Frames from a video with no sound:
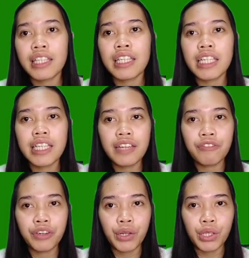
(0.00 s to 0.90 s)
needed
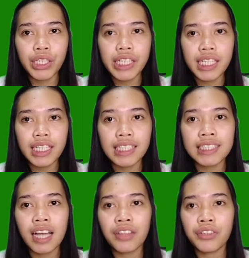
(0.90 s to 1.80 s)
for learning
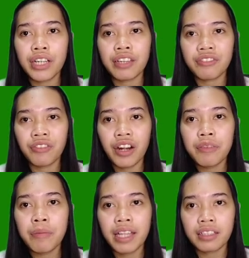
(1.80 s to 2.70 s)
is under
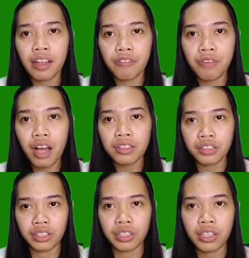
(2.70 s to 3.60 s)
environmental
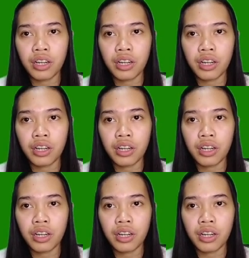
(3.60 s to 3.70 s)
factor.